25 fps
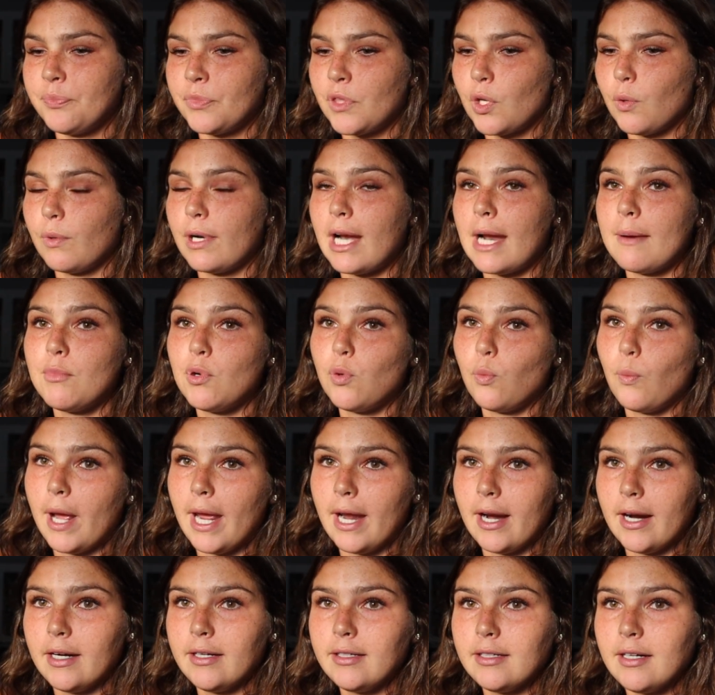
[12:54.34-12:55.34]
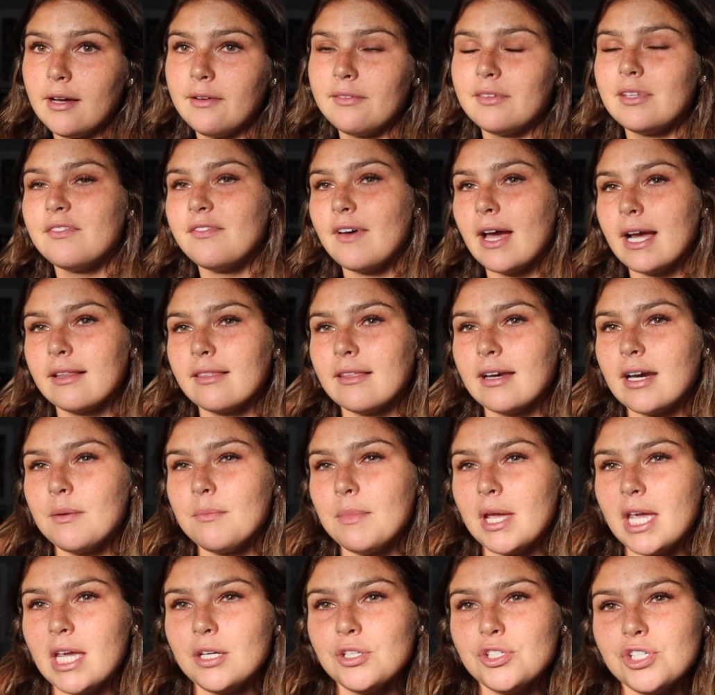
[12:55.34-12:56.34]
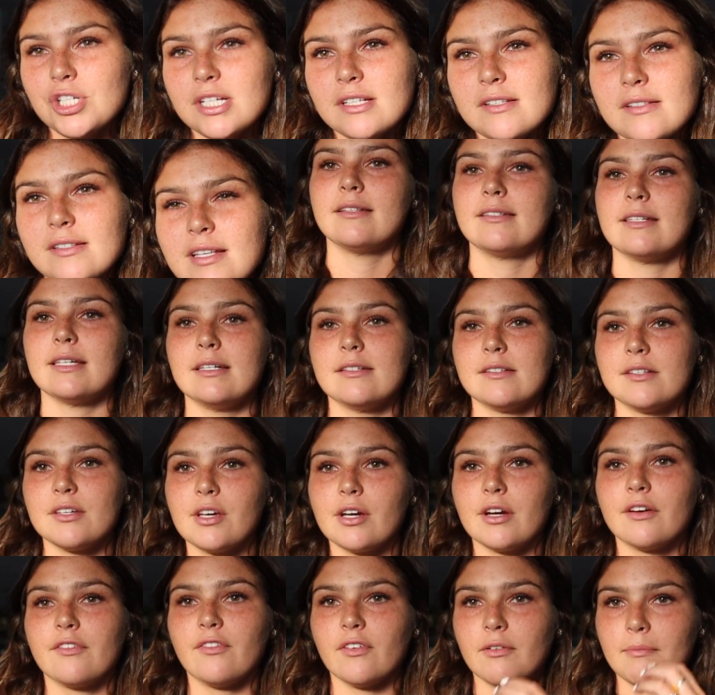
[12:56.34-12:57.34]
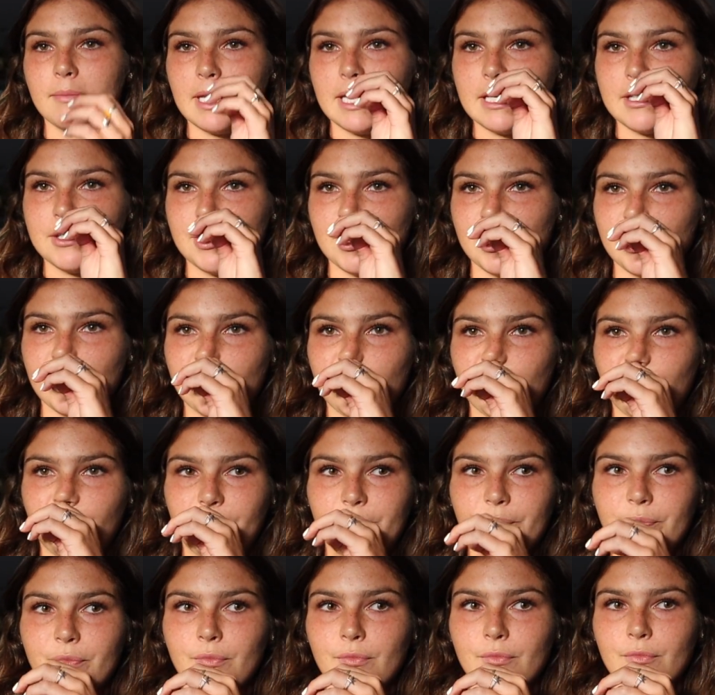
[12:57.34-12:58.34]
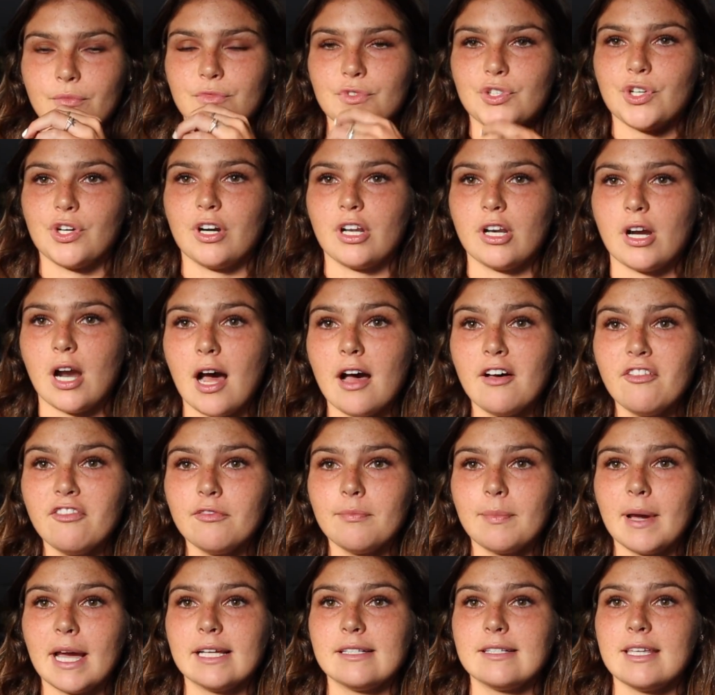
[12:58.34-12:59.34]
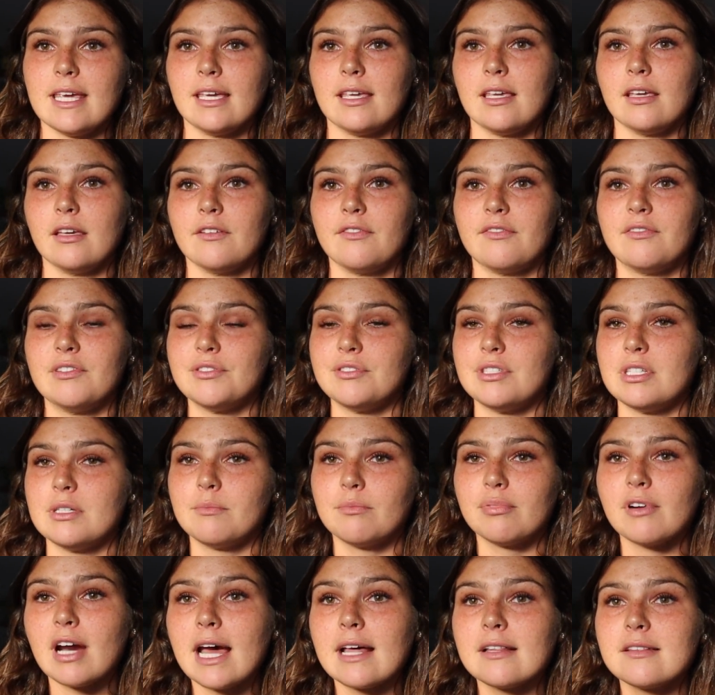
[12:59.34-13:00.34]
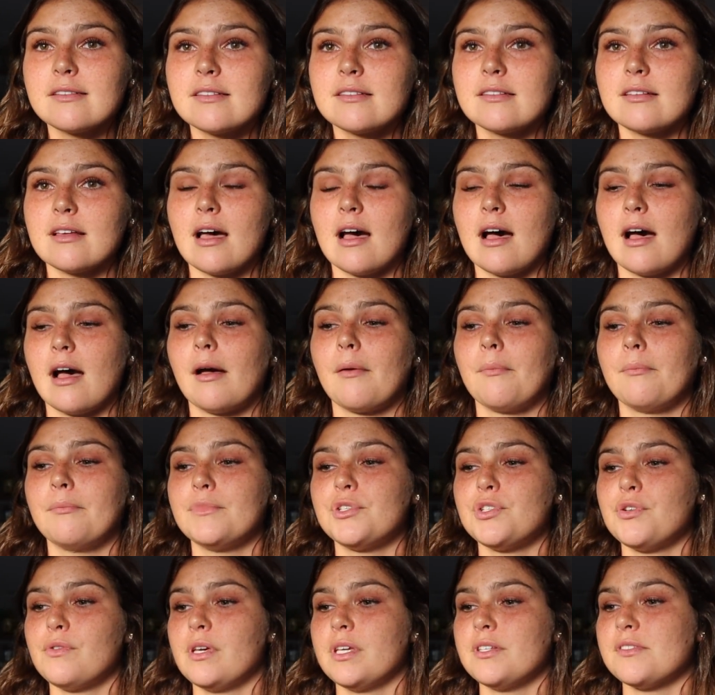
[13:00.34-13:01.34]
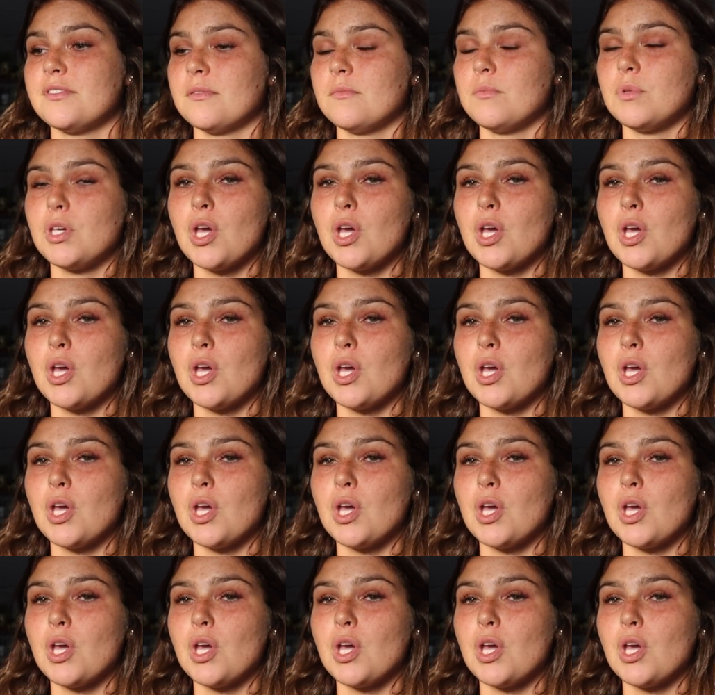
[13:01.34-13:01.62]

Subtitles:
when I'm aware of the fact that I'm anxious, it's easier for me to turn it off by taking a few deep breaths, doing some